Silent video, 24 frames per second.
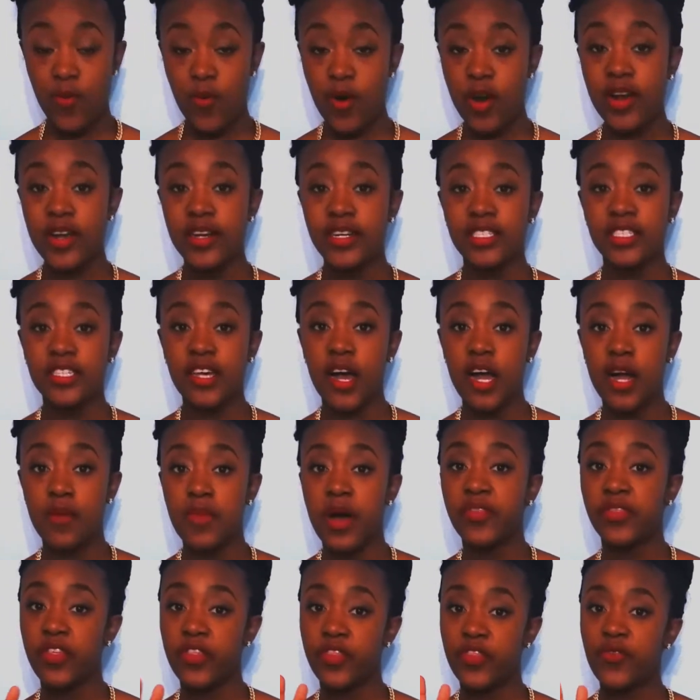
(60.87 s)
we're gonna talk
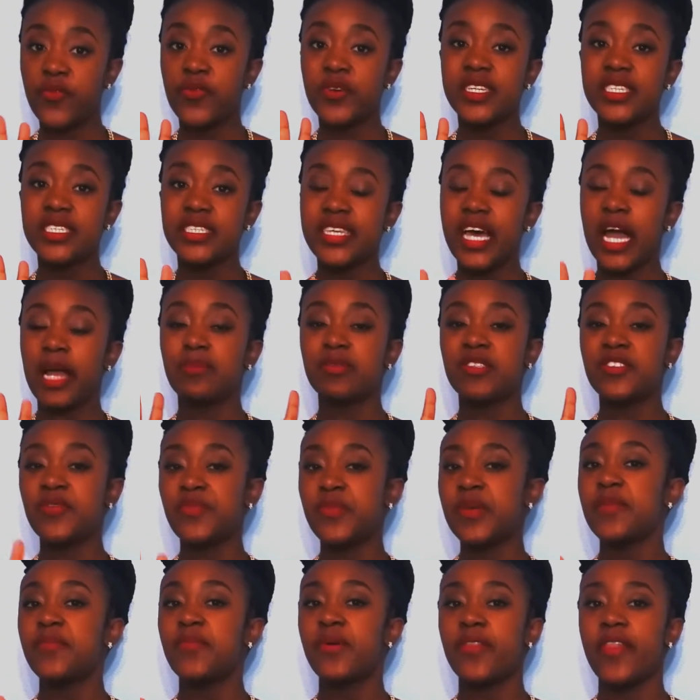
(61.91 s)
about the 3 types of
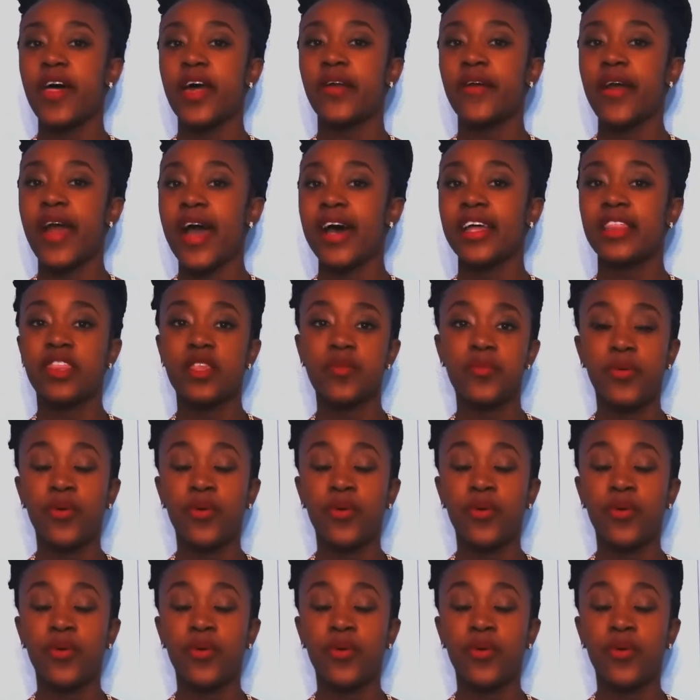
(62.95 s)
people that are at the